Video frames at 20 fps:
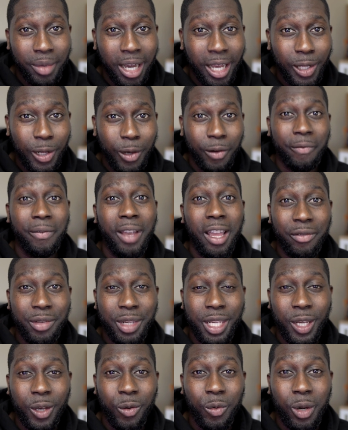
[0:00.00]
love every
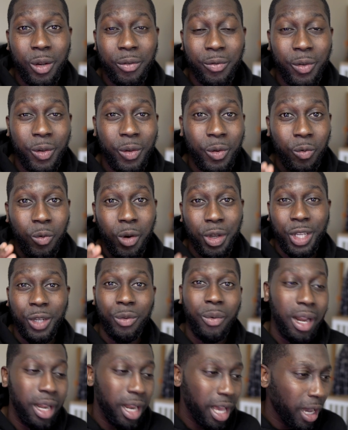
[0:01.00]
single one of you watching
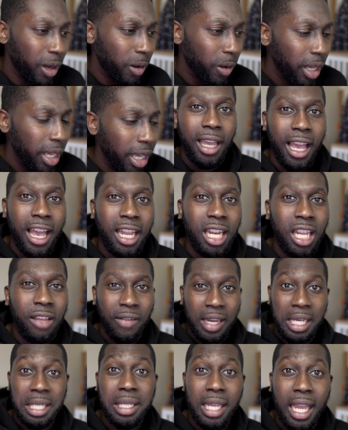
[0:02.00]
right now. And if
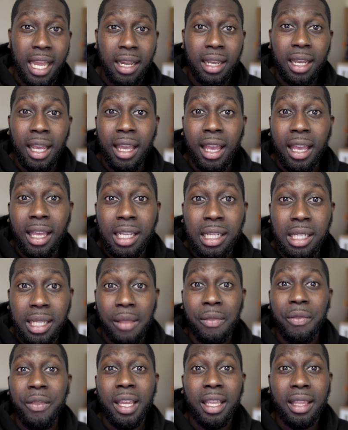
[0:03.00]
I said
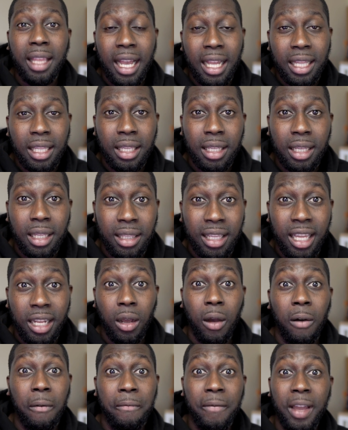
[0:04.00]
something that did
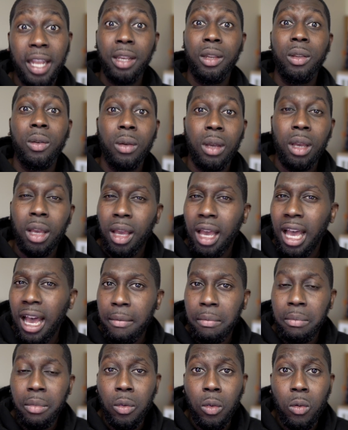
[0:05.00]
offend you,
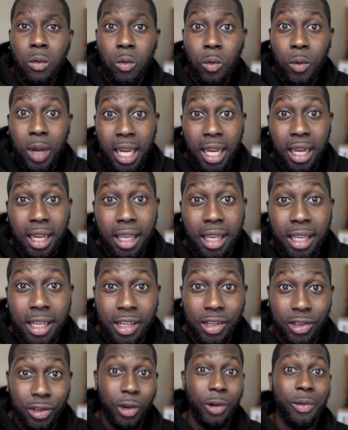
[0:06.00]
I'm really
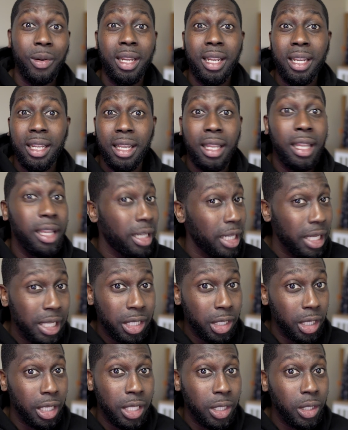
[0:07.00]
sorry.
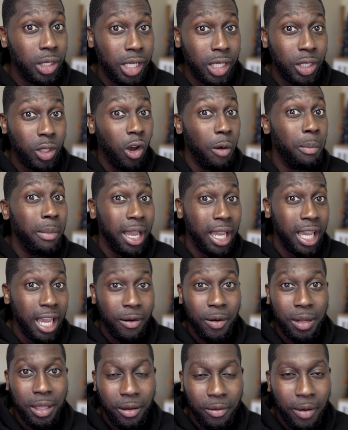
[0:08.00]
It's not my
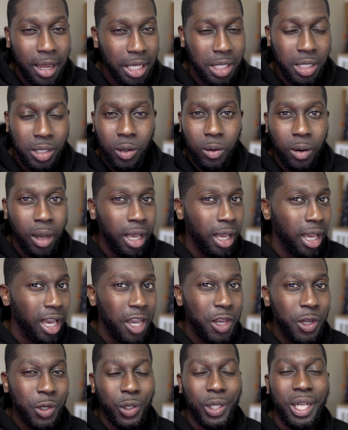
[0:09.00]
character, right? So
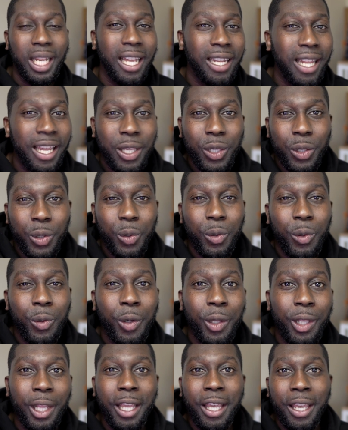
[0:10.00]
I usually like to,
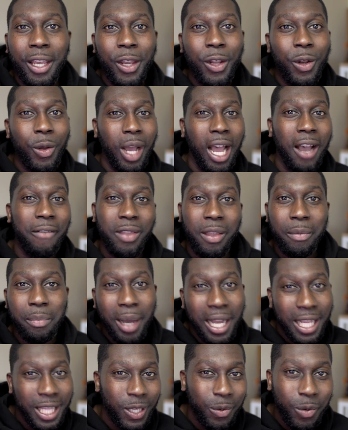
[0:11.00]
you know, have the
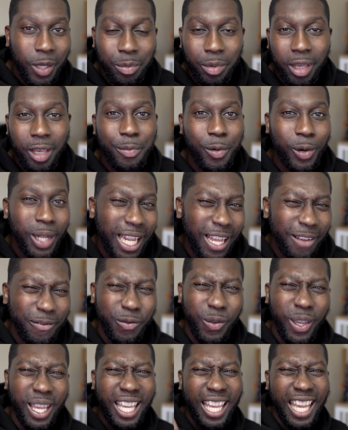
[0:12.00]
banter with people. I have
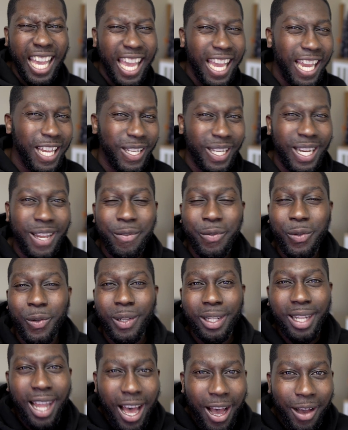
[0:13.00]
to engage, I have to
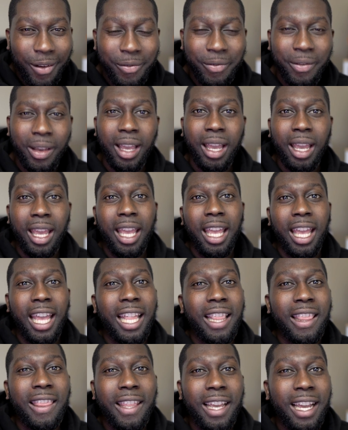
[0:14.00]
laugh.
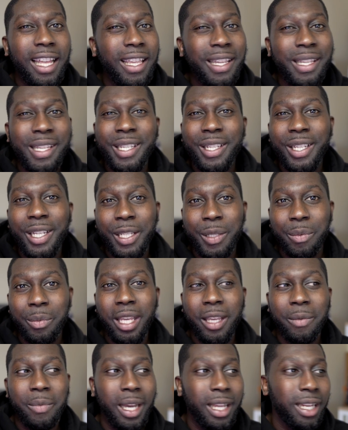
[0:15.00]
And this is just
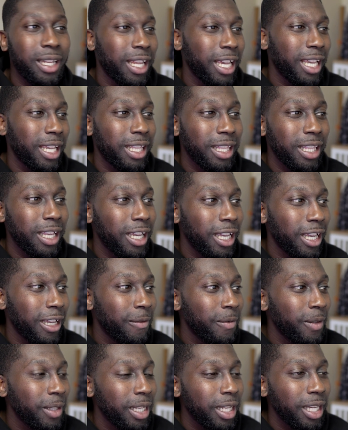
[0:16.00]
me, man. Like,
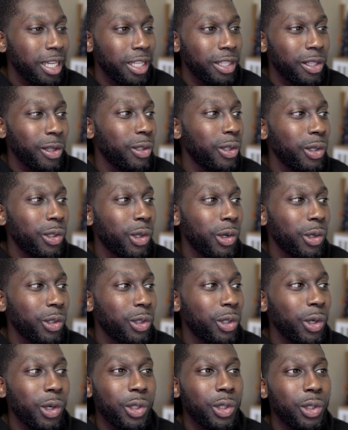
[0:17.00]

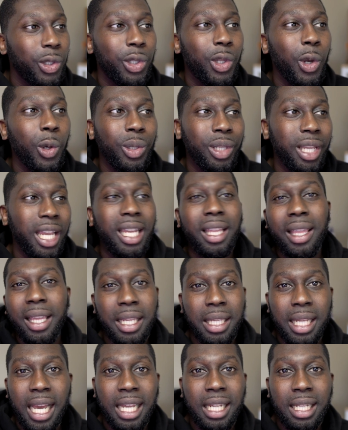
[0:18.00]
don't take
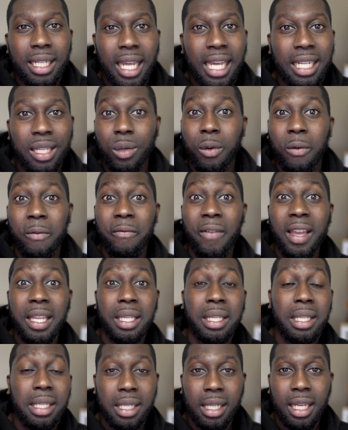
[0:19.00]
this as an
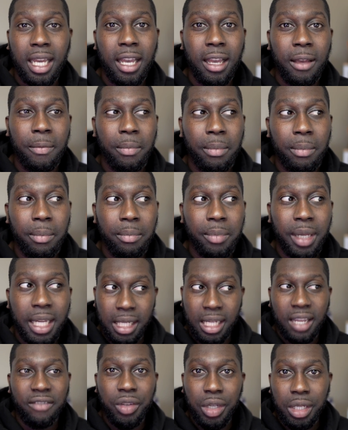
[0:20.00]
offense,
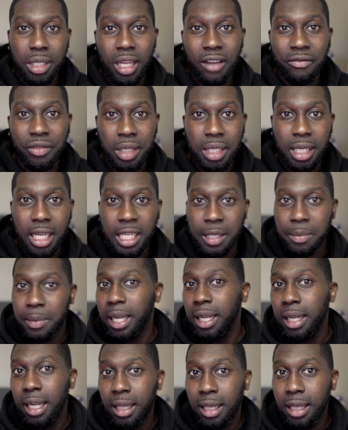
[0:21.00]
because I've just
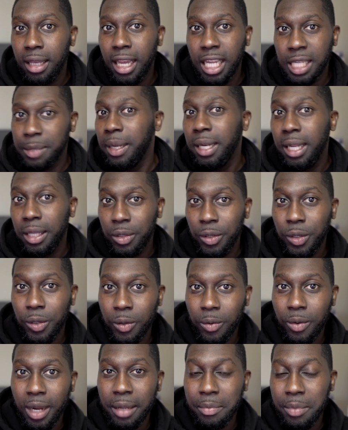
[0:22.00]
explained it to you,
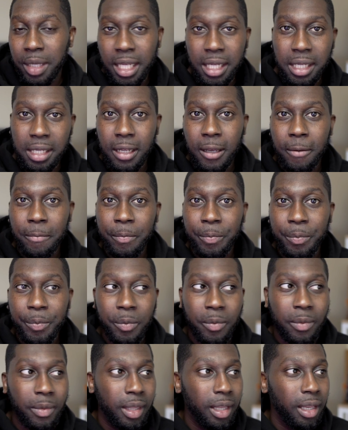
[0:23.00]
right? Because
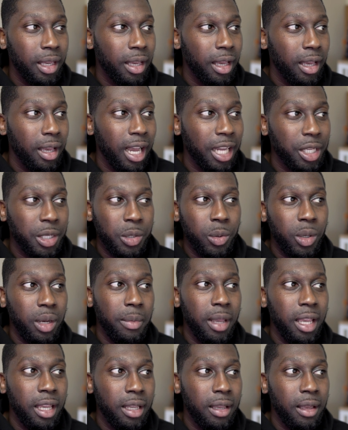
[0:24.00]
I just want to
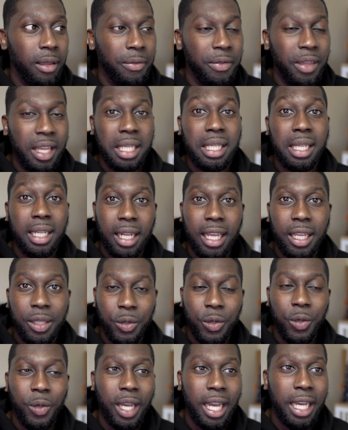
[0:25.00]
make things clear
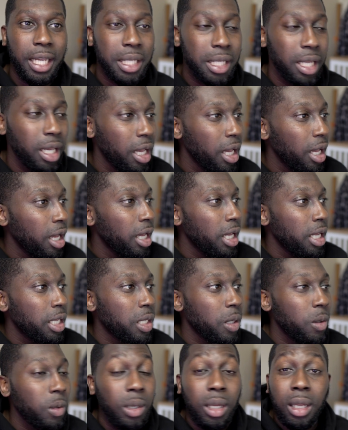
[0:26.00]
to you guys.
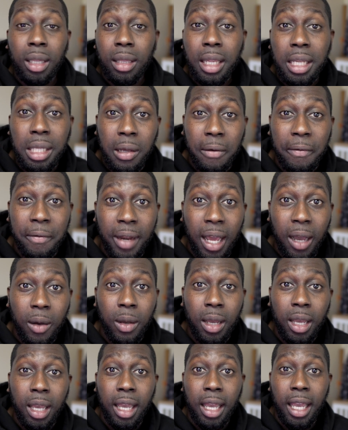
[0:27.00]
So this is all for
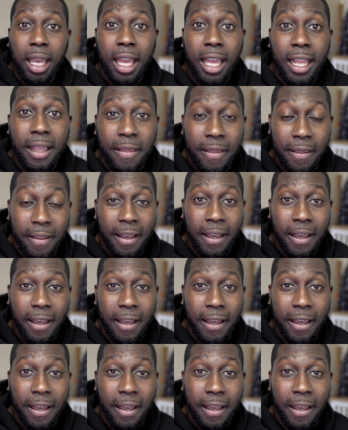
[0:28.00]
now. And